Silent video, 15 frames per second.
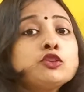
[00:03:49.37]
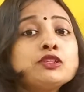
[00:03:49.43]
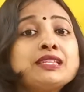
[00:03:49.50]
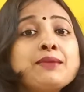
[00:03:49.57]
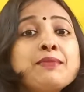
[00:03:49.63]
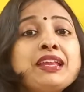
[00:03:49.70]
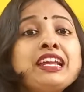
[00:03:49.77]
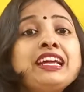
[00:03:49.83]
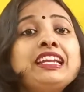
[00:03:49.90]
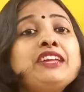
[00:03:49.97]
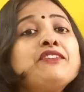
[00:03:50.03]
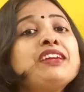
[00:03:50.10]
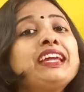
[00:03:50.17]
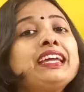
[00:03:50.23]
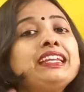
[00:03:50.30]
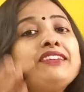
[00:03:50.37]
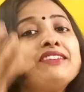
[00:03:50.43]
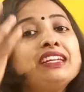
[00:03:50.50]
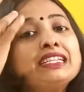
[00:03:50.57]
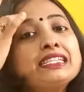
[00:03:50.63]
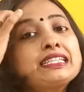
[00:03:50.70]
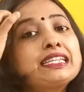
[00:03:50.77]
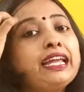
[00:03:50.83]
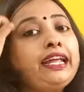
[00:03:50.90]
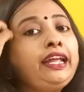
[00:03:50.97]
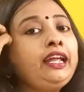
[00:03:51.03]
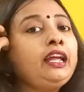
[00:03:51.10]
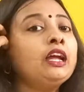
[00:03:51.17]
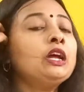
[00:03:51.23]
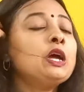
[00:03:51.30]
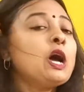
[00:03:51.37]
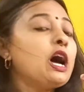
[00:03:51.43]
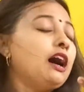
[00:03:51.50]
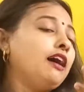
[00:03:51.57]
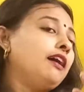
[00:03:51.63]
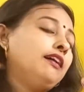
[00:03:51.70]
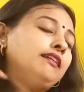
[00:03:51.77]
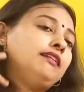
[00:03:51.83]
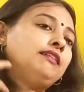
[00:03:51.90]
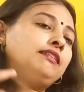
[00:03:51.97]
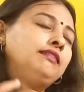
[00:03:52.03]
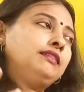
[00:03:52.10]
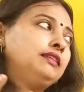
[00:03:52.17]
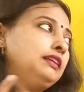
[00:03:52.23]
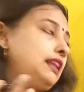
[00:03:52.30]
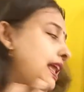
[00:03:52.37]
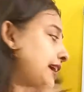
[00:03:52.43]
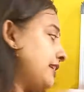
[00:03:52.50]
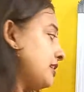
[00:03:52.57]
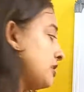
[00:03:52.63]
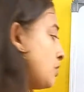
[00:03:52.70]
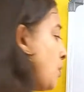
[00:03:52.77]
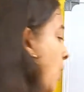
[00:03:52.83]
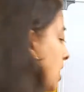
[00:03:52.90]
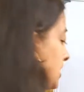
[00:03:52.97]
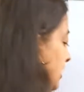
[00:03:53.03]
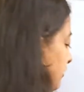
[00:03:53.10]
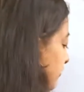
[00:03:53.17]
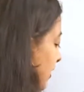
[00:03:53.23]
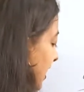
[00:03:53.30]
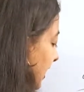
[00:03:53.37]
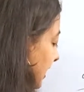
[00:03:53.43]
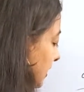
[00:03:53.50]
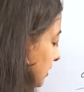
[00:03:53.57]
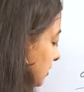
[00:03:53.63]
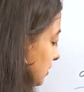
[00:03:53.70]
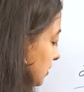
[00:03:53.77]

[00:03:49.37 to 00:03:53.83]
similarly we can even say like quantifying.